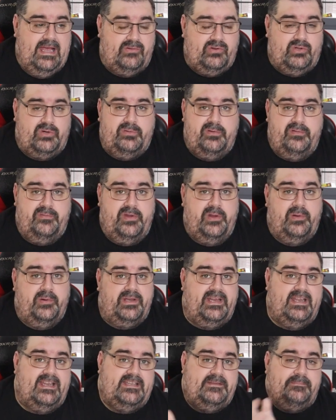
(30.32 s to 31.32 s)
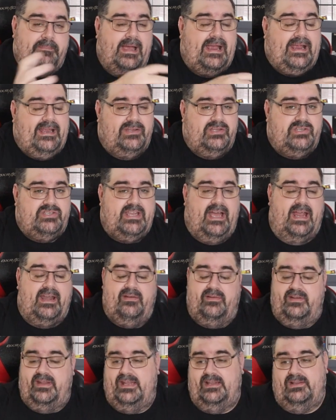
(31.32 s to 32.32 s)
I've done a review on it. It's back in the
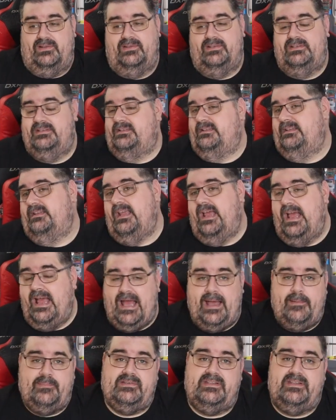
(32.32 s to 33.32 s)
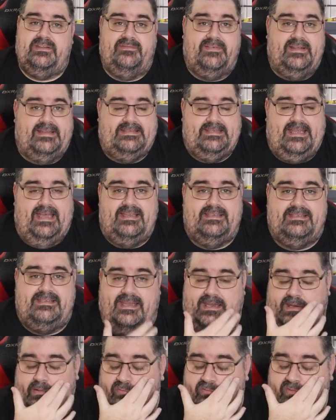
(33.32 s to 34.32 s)
channel. It looks absolutely
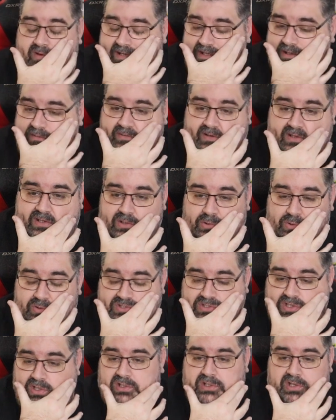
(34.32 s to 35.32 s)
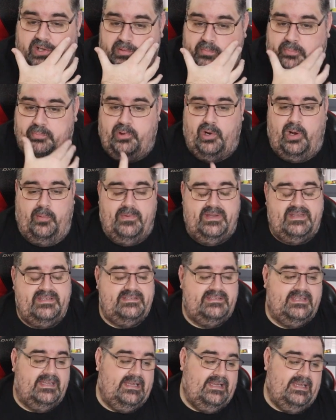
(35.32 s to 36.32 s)
fantastic. Really, really good. It's got a lot of
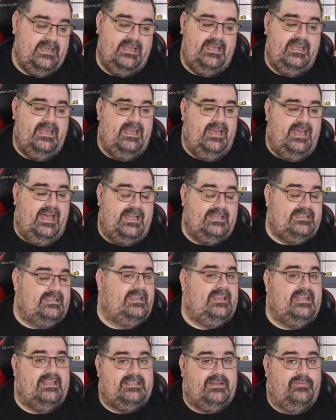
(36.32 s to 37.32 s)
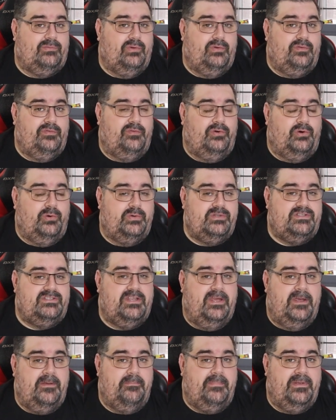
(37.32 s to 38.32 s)
promise. And it's a kit I've looked forward
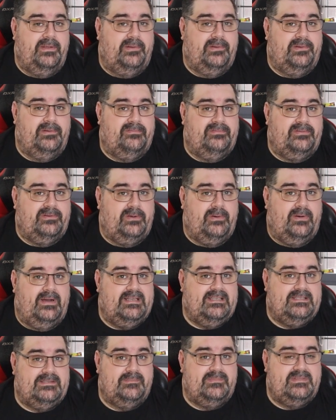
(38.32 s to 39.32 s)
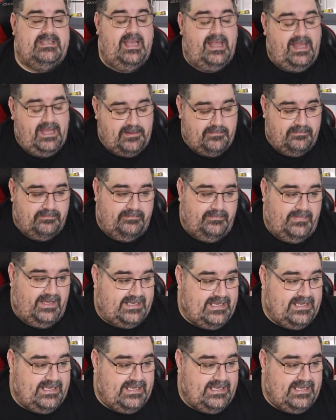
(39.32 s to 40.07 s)
to building for quite some time.